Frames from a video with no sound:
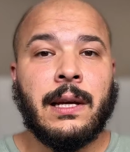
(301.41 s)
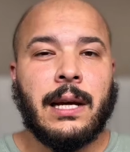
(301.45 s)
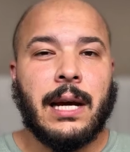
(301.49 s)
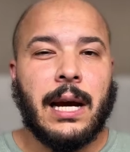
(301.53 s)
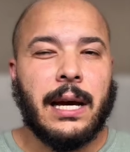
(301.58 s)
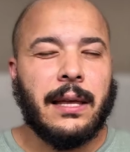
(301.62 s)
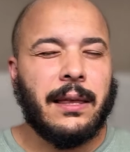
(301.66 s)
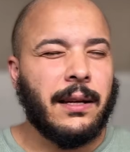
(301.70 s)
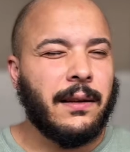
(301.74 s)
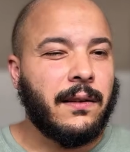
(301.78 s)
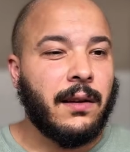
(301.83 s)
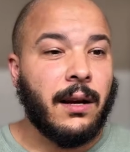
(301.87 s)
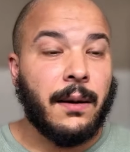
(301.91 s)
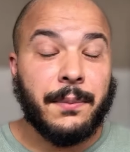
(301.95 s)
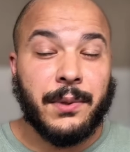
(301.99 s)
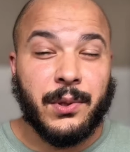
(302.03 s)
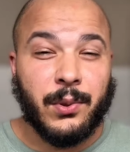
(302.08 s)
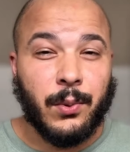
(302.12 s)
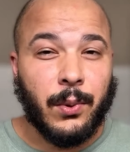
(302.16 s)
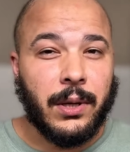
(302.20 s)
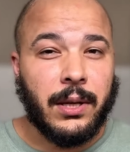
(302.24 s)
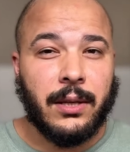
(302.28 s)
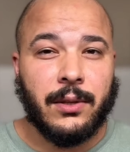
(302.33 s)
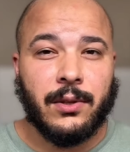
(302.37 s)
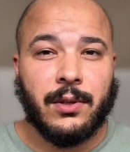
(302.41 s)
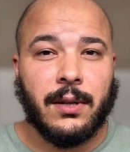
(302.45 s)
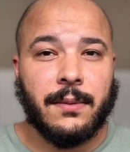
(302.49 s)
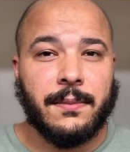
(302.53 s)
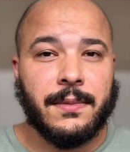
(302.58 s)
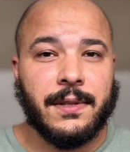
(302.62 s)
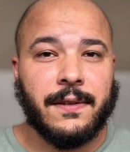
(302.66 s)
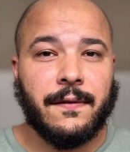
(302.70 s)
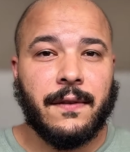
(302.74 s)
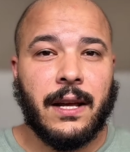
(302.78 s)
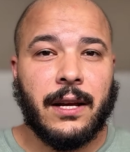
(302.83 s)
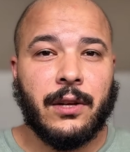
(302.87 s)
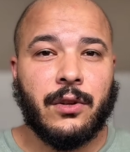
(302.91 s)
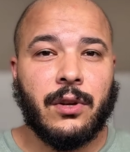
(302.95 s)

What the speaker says: I think top 20 in terms of